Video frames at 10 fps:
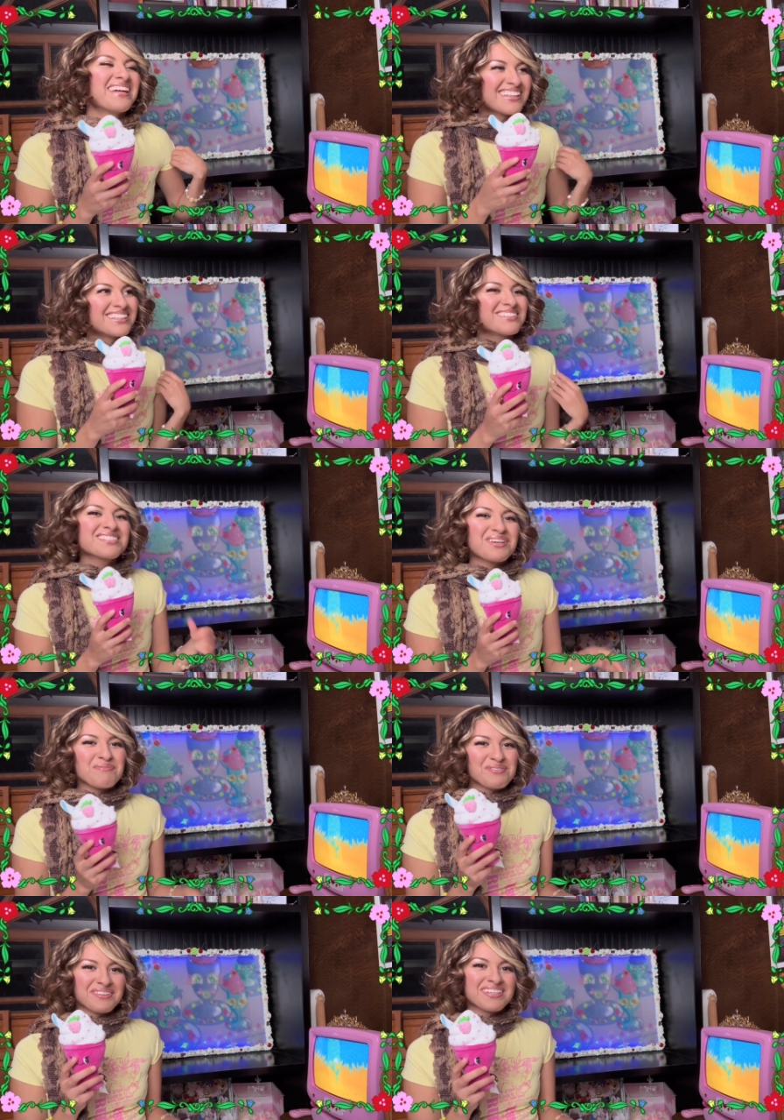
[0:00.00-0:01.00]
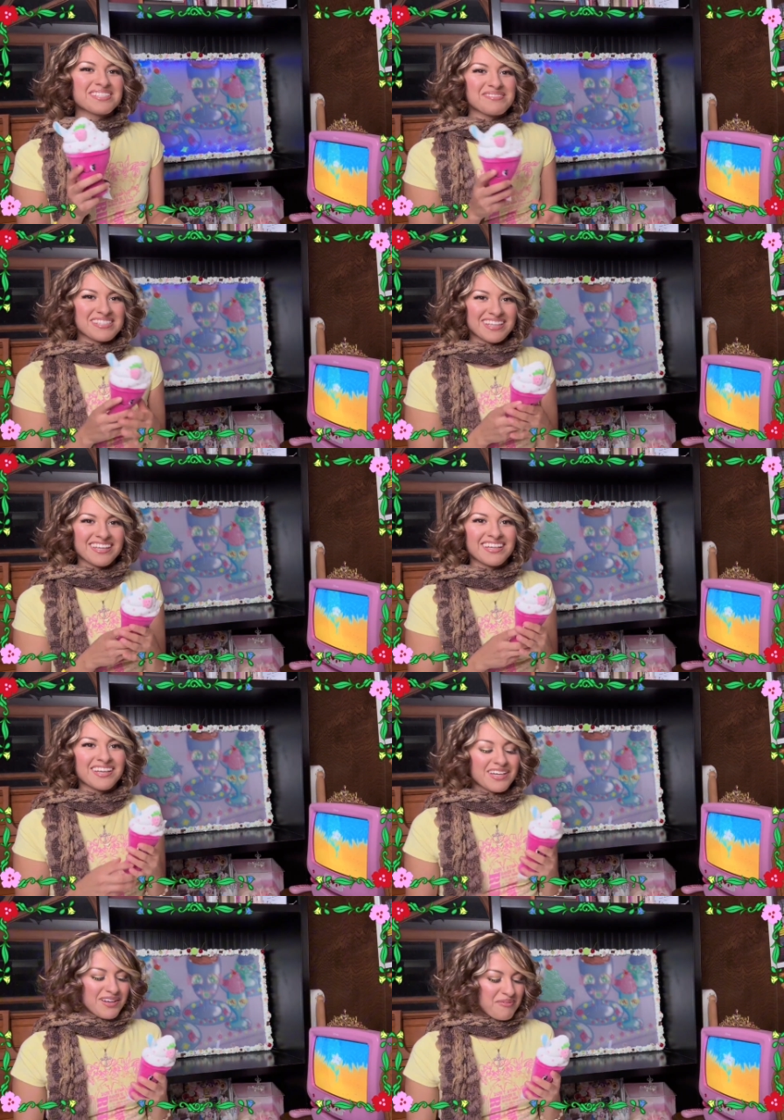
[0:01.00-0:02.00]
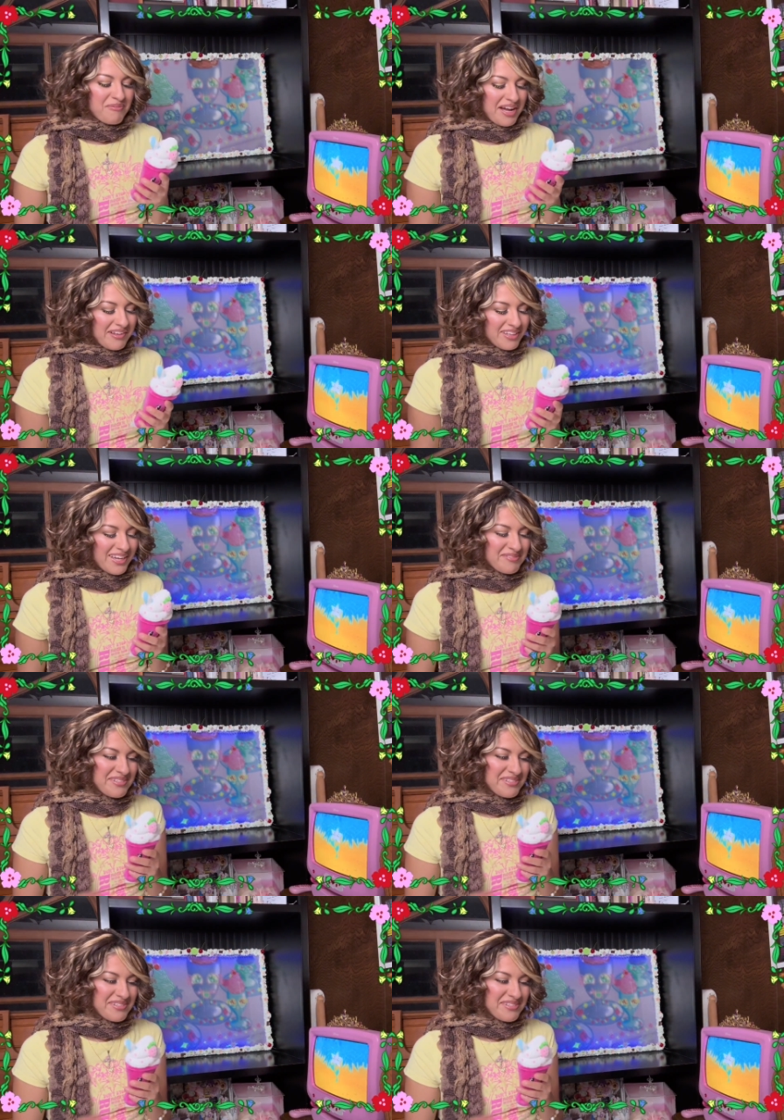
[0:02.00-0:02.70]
there's a couple of things I was thinking while I